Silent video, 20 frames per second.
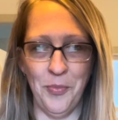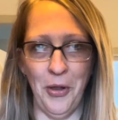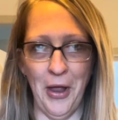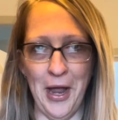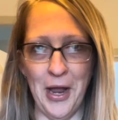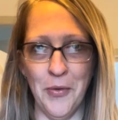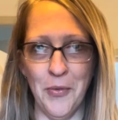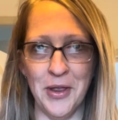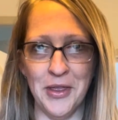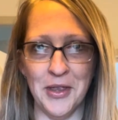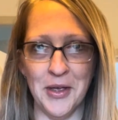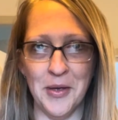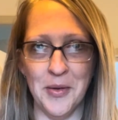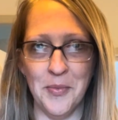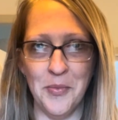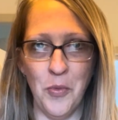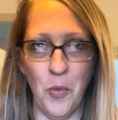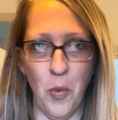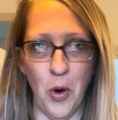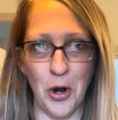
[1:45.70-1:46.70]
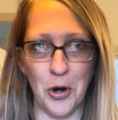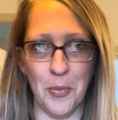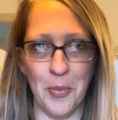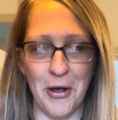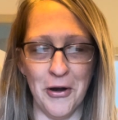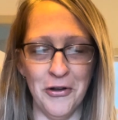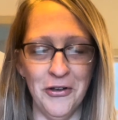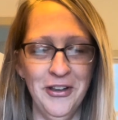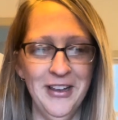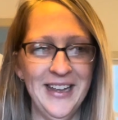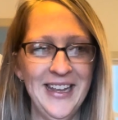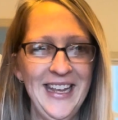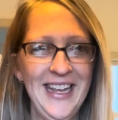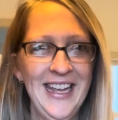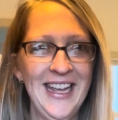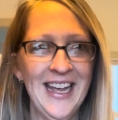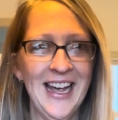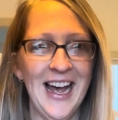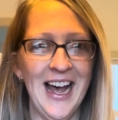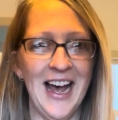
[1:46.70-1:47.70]
playing with a water bottle.
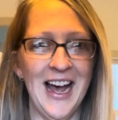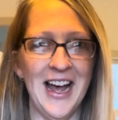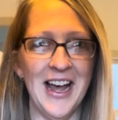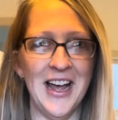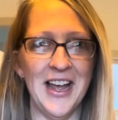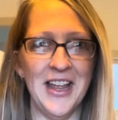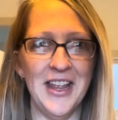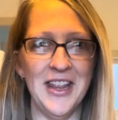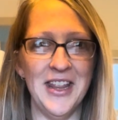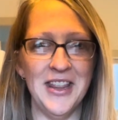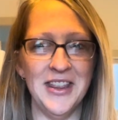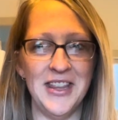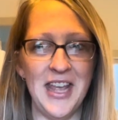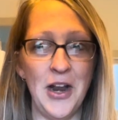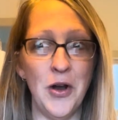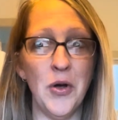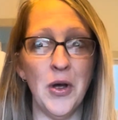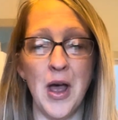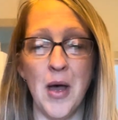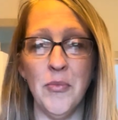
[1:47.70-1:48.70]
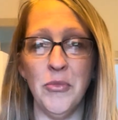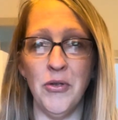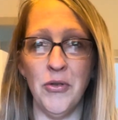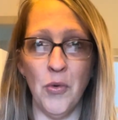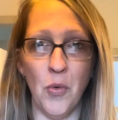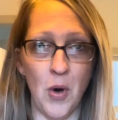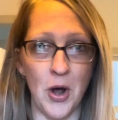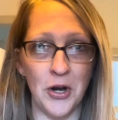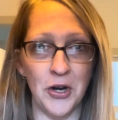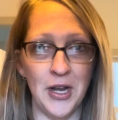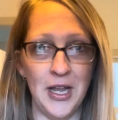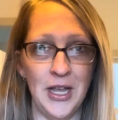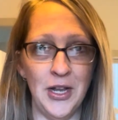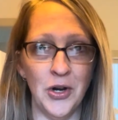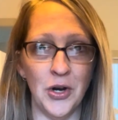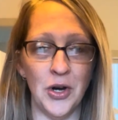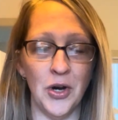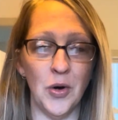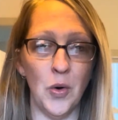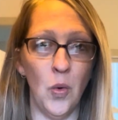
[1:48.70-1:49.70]
Uh, they don't come through the water
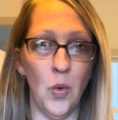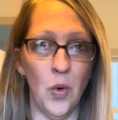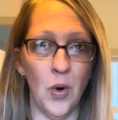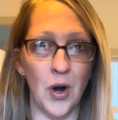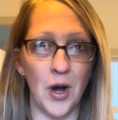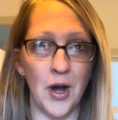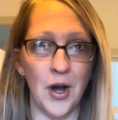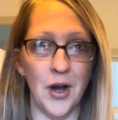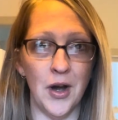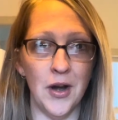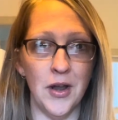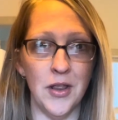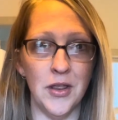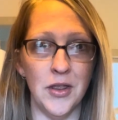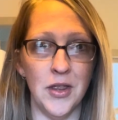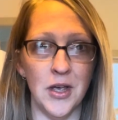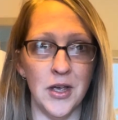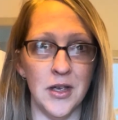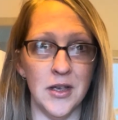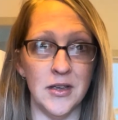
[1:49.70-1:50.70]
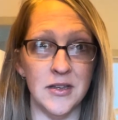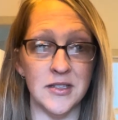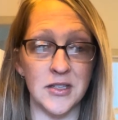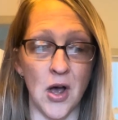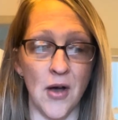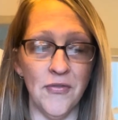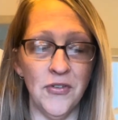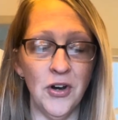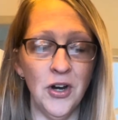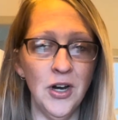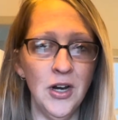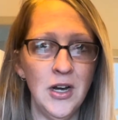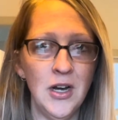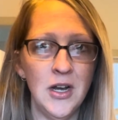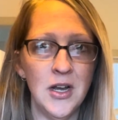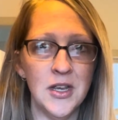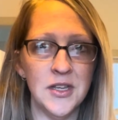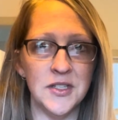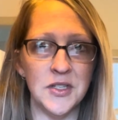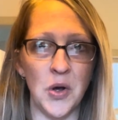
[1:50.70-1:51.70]
heater or the softener.
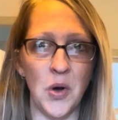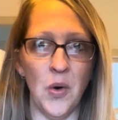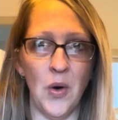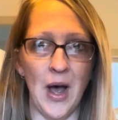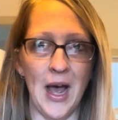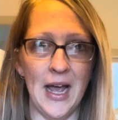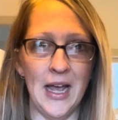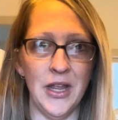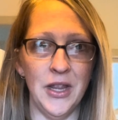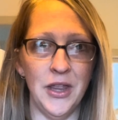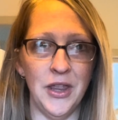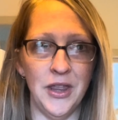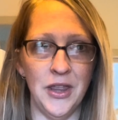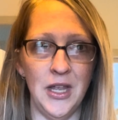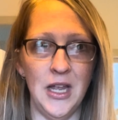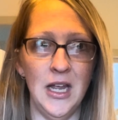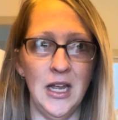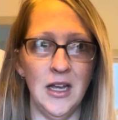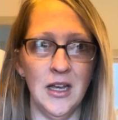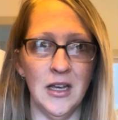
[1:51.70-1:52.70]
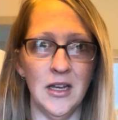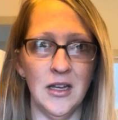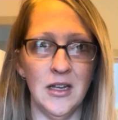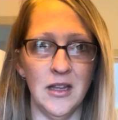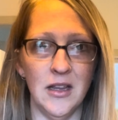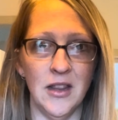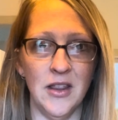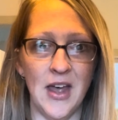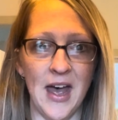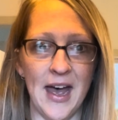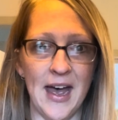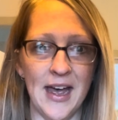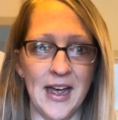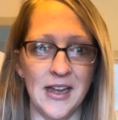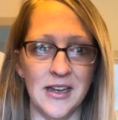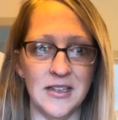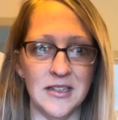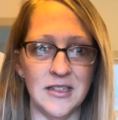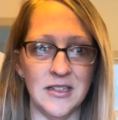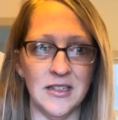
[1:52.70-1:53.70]
So I think
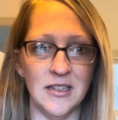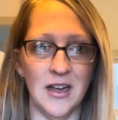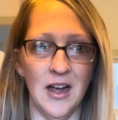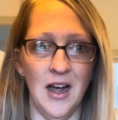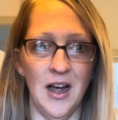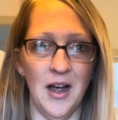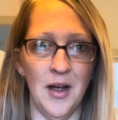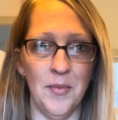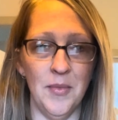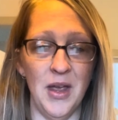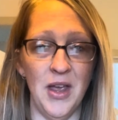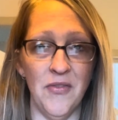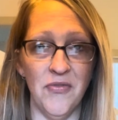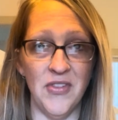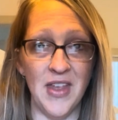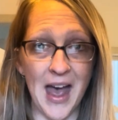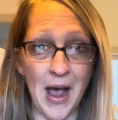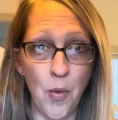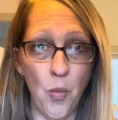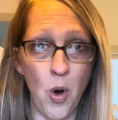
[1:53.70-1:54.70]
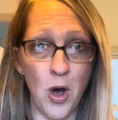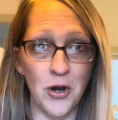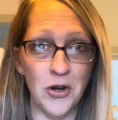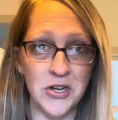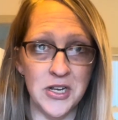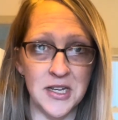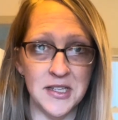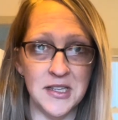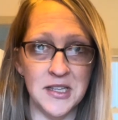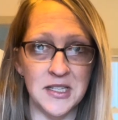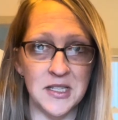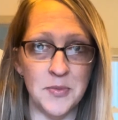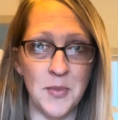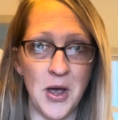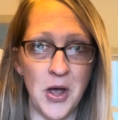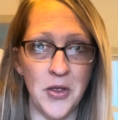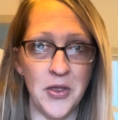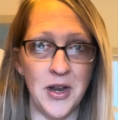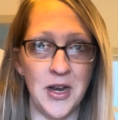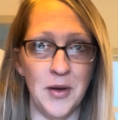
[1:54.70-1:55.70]
that um, if that water doesn't
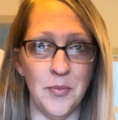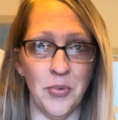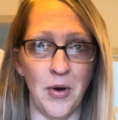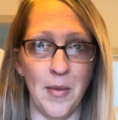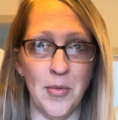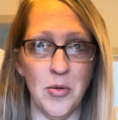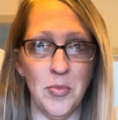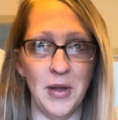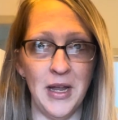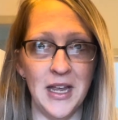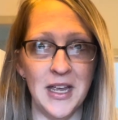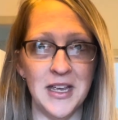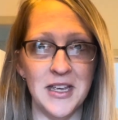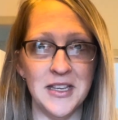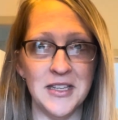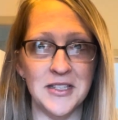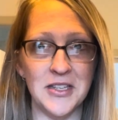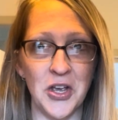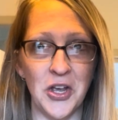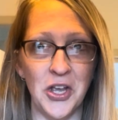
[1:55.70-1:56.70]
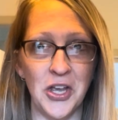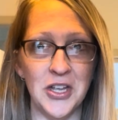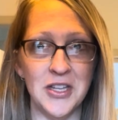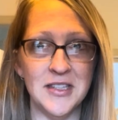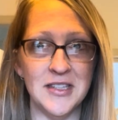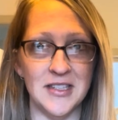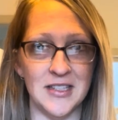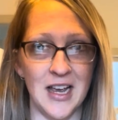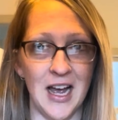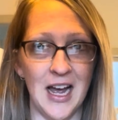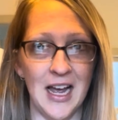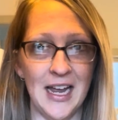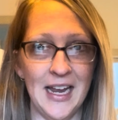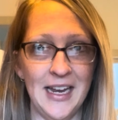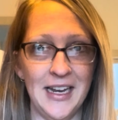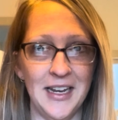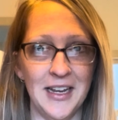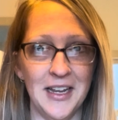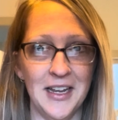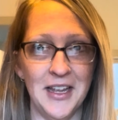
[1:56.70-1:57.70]
smell, then it probably is a good
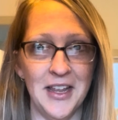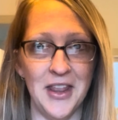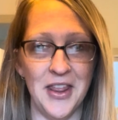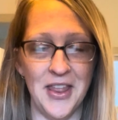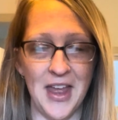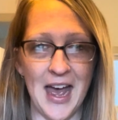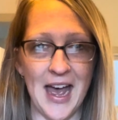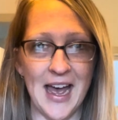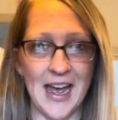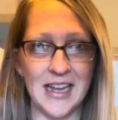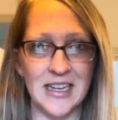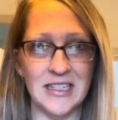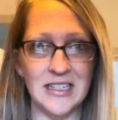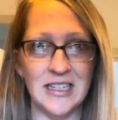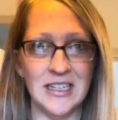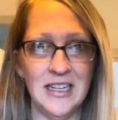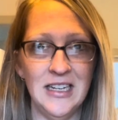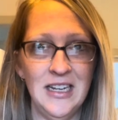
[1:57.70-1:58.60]
sign that